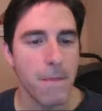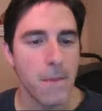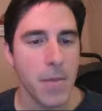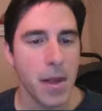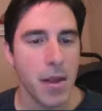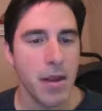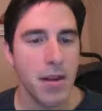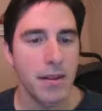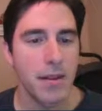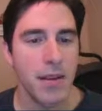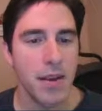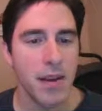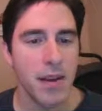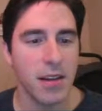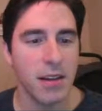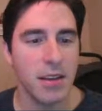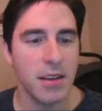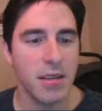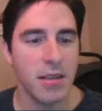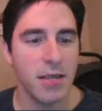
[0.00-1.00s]
You could take
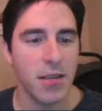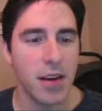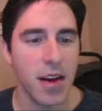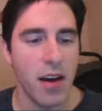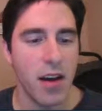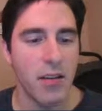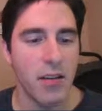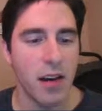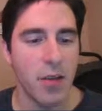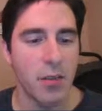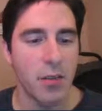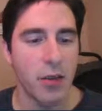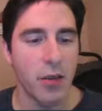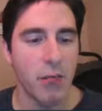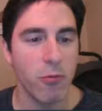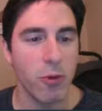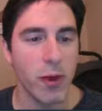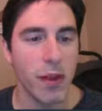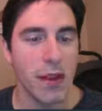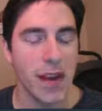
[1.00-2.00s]
on c5. I could play
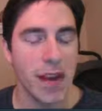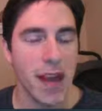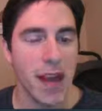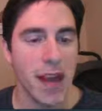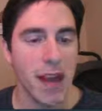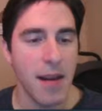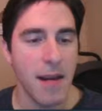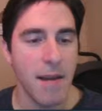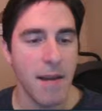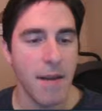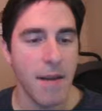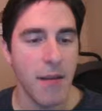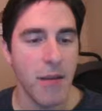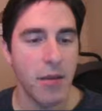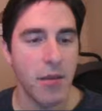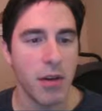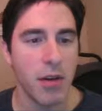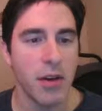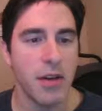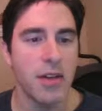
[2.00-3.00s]
rook e8 and
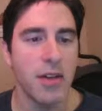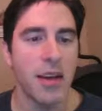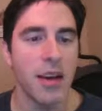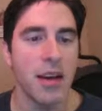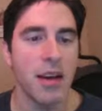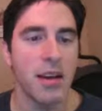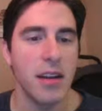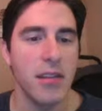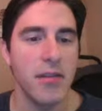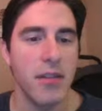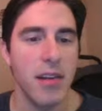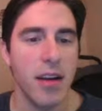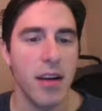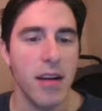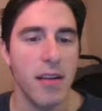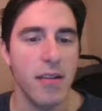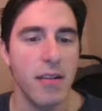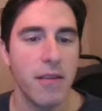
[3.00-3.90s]
threaten to take on e5.